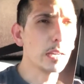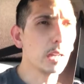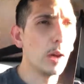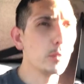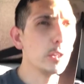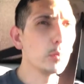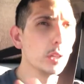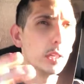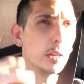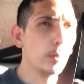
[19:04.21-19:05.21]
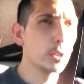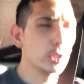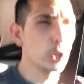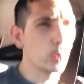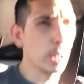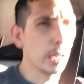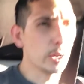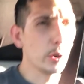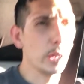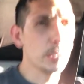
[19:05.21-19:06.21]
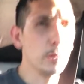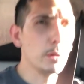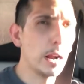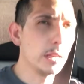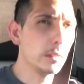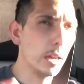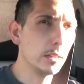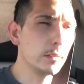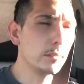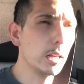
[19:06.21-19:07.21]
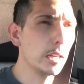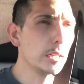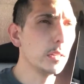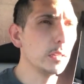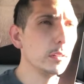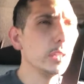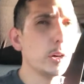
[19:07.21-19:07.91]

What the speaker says: wasn't sweating like crazy, but I like to,